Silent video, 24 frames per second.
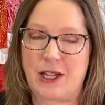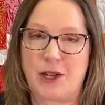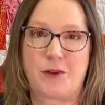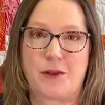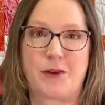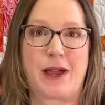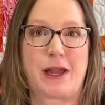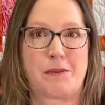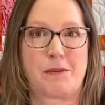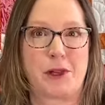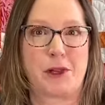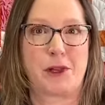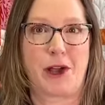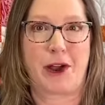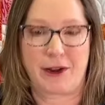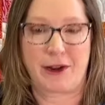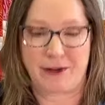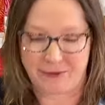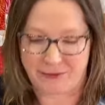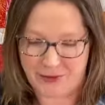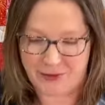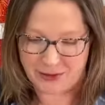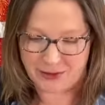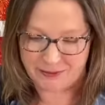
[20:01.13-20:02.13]
incredible
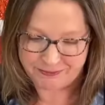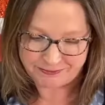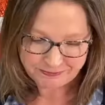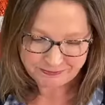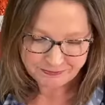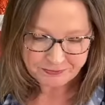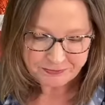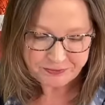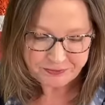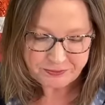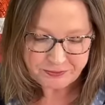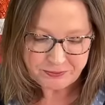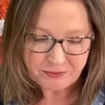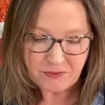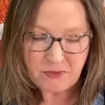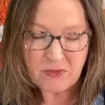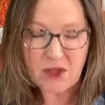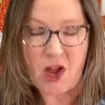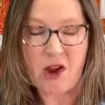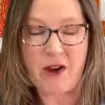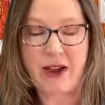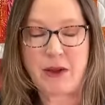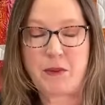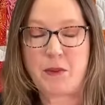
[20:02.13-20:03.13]
art form.
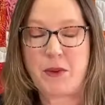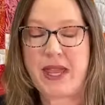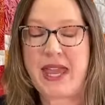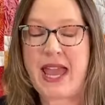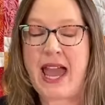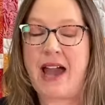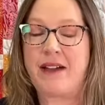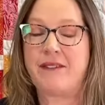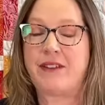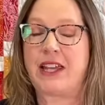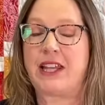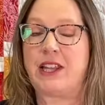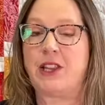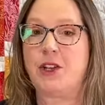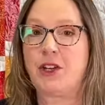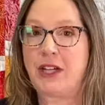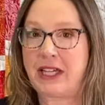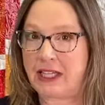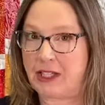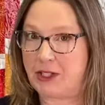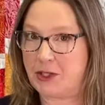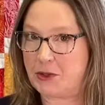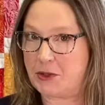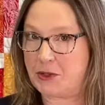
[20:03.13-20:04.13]
All right, we have a
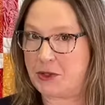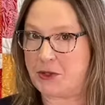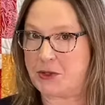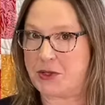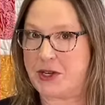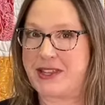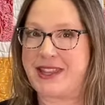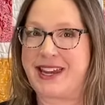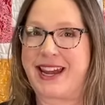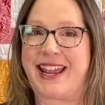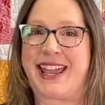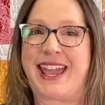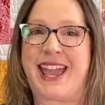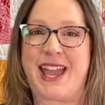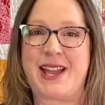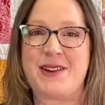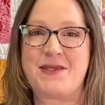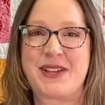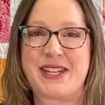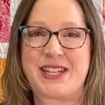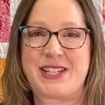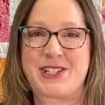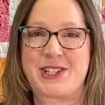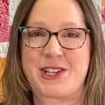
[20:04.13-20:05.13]
looky-loo tour that I
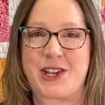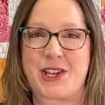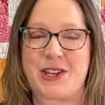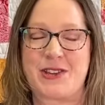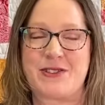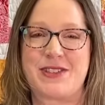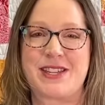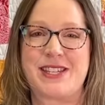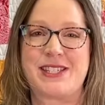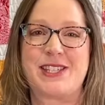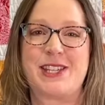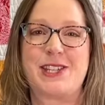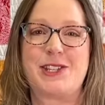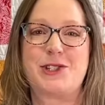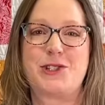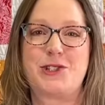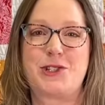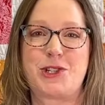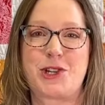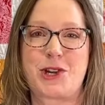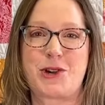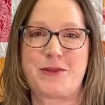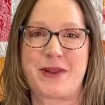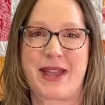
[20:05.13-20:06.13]
can't wait to show you. This is
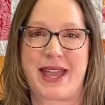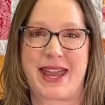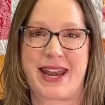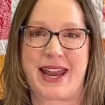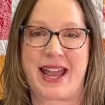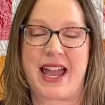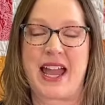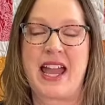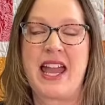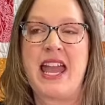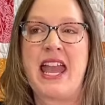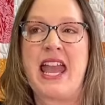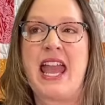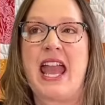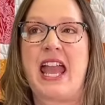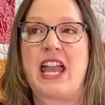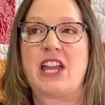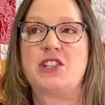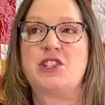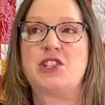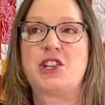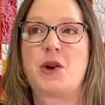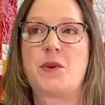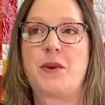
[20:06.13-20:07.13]
Joanna,
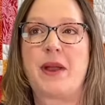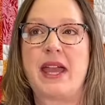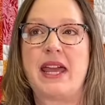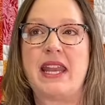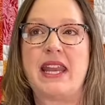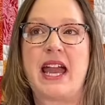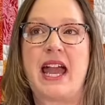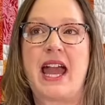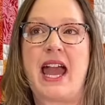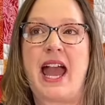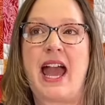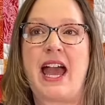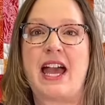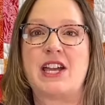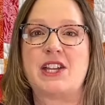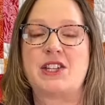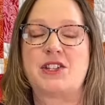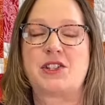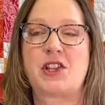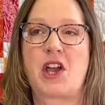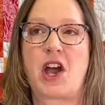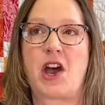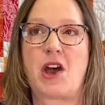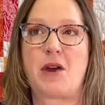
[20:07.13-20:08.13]
and Joanna
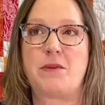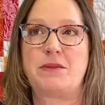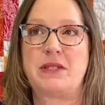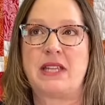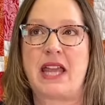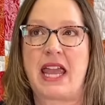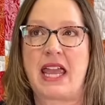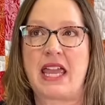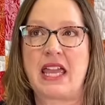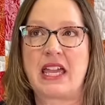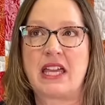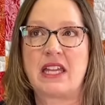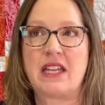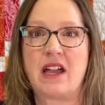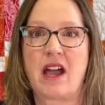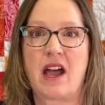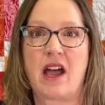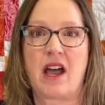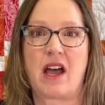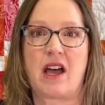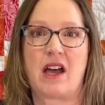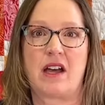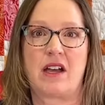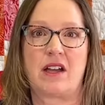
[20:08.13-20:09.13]
has um, taken
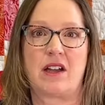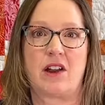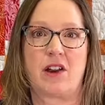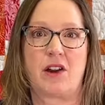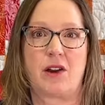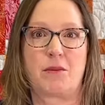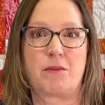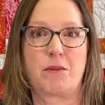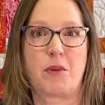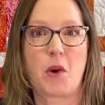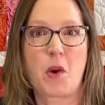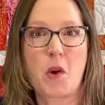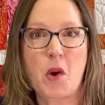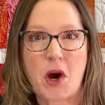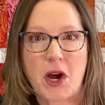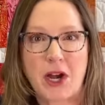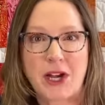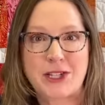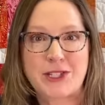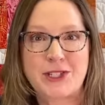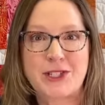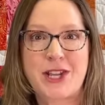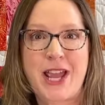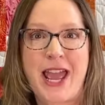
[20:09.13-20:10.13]
uh, her
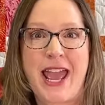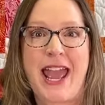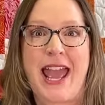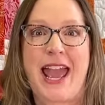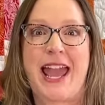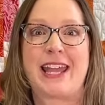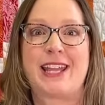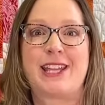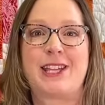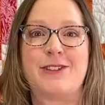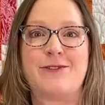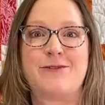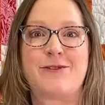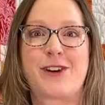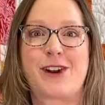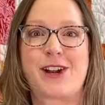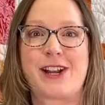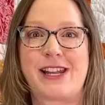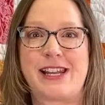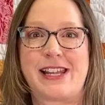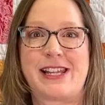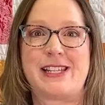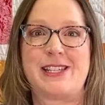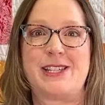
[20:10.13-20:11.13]
porch and
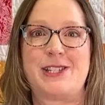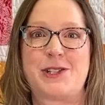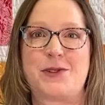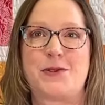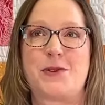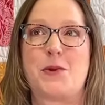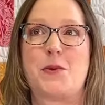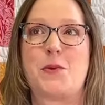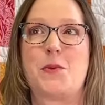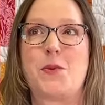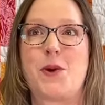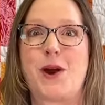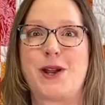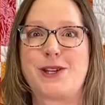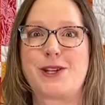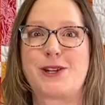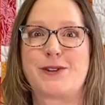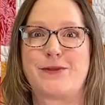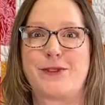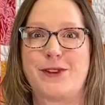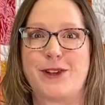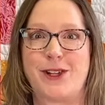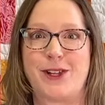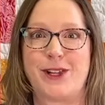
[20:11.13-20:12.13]
converted it into a
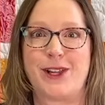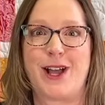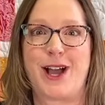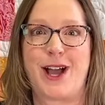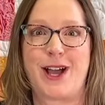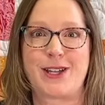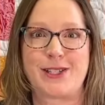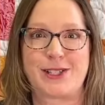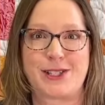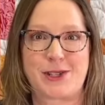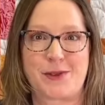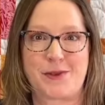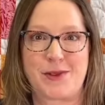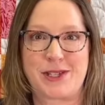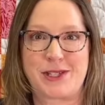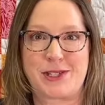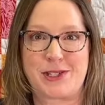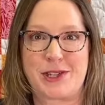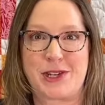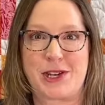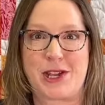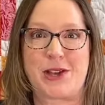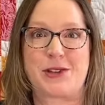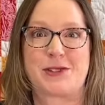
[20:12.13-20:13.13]
wonderful uh, sewing
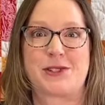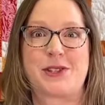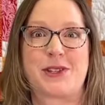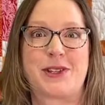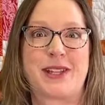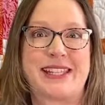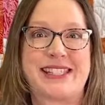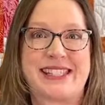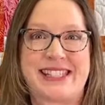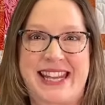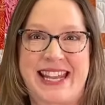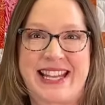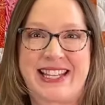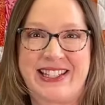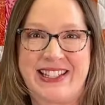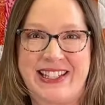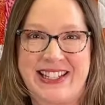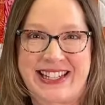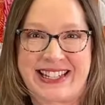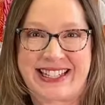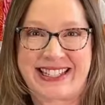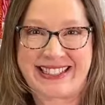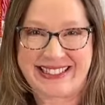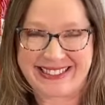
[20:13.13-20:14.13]
studio. So let's take a
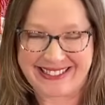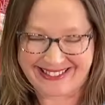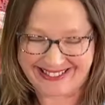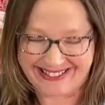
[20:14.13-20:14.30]
look.